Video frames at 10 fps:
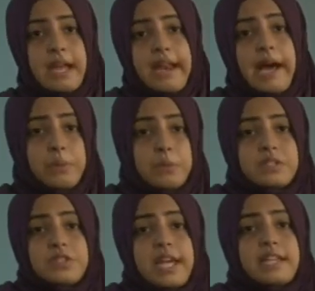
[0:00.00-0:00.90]
Now we will
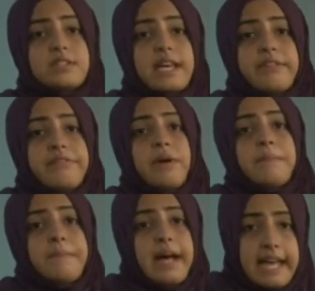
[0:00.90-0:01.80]
change that
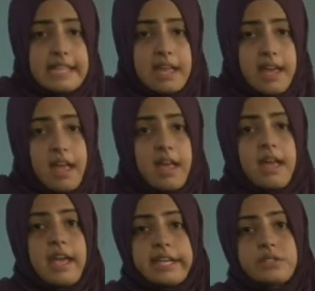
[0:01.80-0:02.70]
from Madi
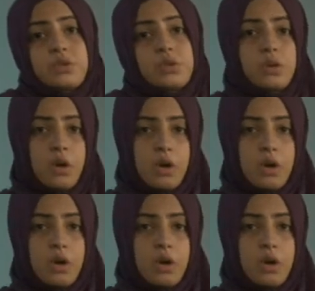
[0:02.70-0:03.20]
into